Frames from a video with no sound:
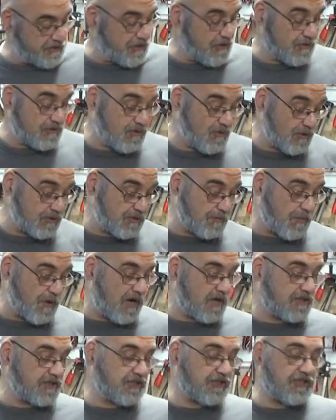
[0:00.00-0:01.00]
you know, 200
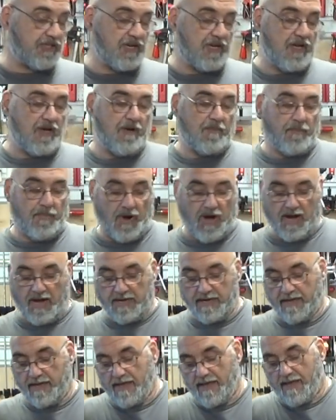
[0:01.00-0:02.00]
bucks, but
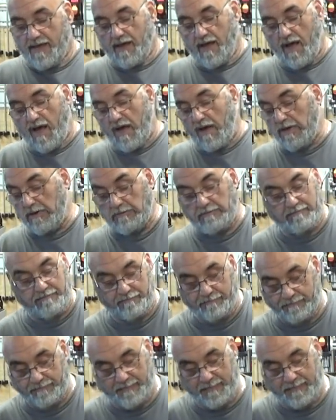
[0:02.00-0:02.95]
um,